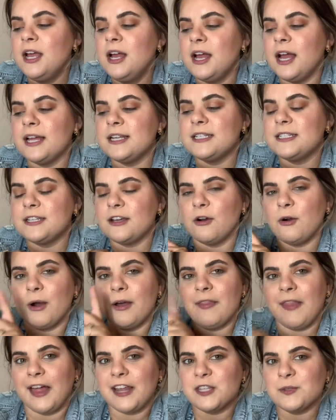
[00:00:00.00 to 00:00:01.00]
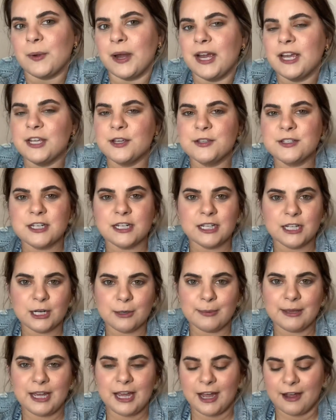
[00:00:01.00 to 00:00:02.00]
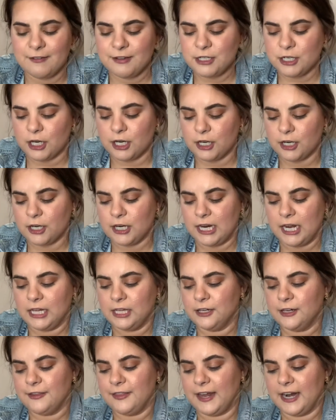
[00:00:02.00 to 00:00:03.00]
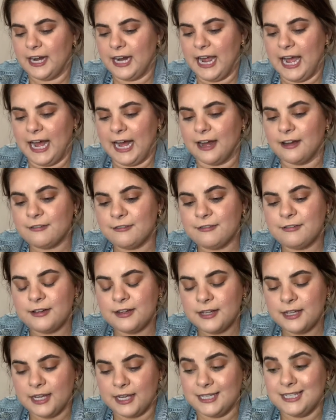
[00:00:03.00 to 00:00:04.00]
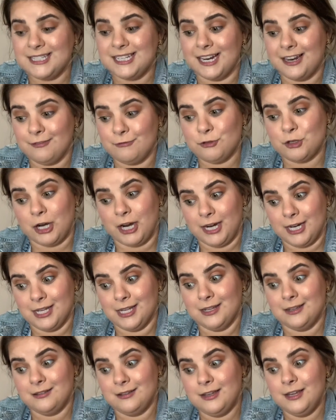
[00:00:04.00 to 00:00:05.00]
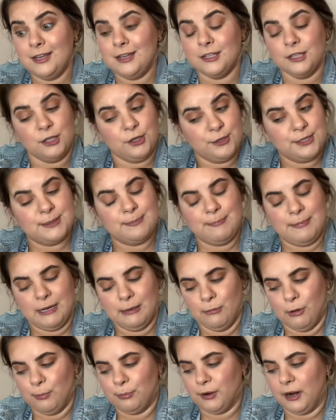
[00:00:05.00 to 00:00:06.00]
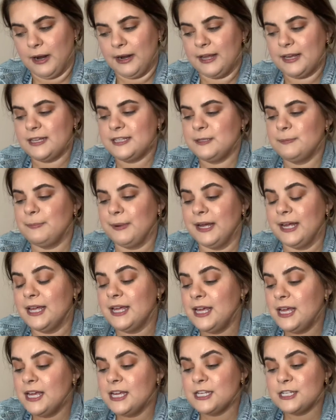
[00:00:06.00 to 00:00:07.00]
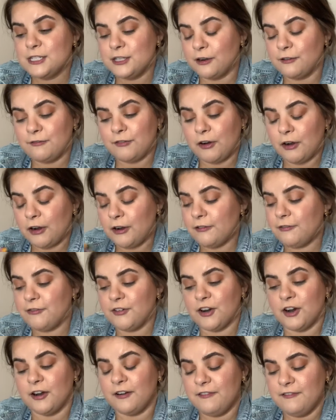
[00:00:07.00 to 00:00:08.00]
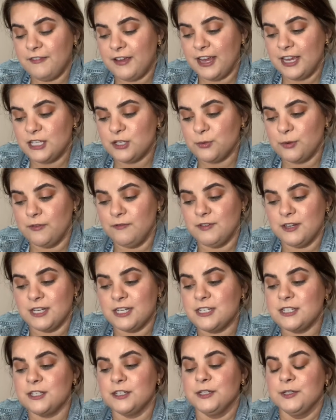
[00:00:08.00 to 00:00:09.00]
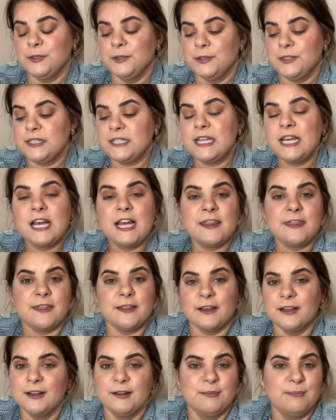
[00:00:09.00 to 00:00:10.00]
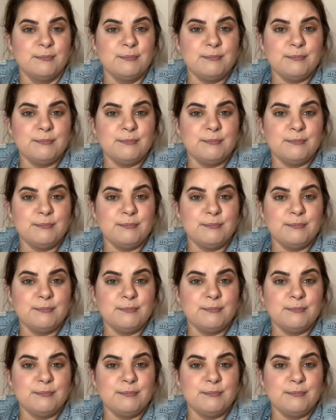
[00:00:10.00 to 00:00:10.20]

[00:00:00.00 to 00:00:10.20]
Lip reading: And so that's why I used a little bit of a darker color that I have instead of trying to use minimal products. But so far for our face, we've just used the